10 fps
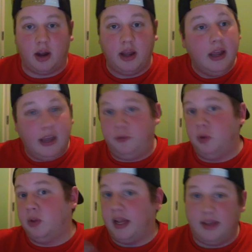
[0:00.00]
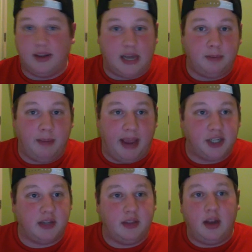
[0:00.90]
If you like that type of magic,
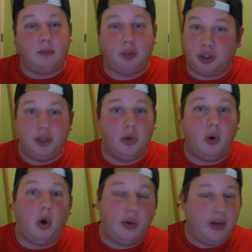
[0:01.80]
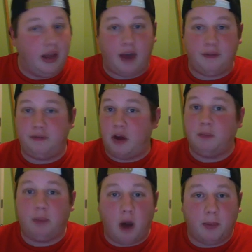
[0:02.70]
then I'm sure you already have found
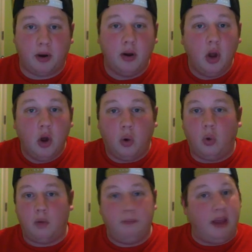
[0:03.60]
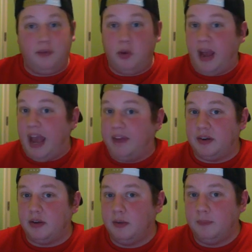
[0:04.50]
Pauper. Or if you haven't,
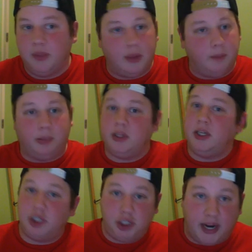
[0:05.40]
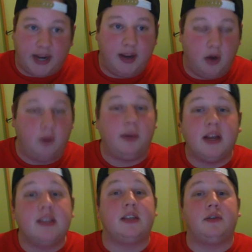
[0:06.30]
then please check it out, because
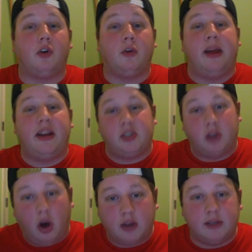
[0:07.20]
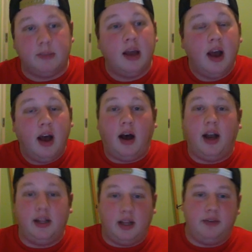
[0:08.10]
this format is awesome. I
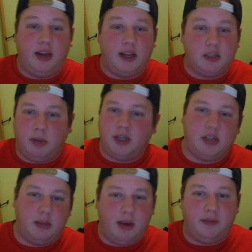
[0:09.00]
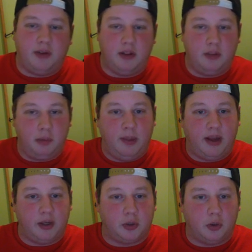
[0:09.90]
love it. As much as I make fun of the Blue-Black
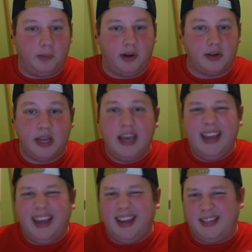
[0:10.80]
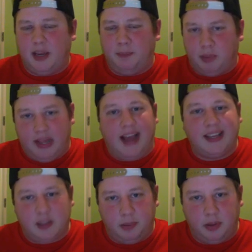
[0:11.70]
Control players, it is a blast
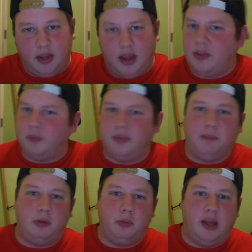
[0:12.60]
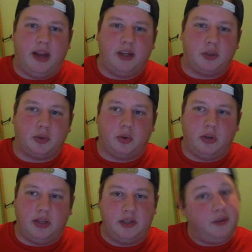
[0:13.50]
to play. I don't think Blue-Black Control
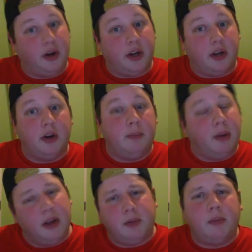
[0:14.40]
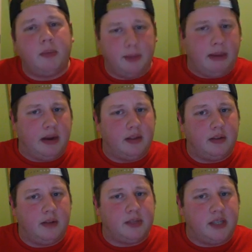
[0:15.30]
is very good, but it's probably better than I'm
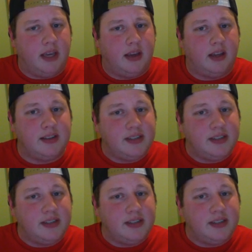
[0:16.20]
saying it is.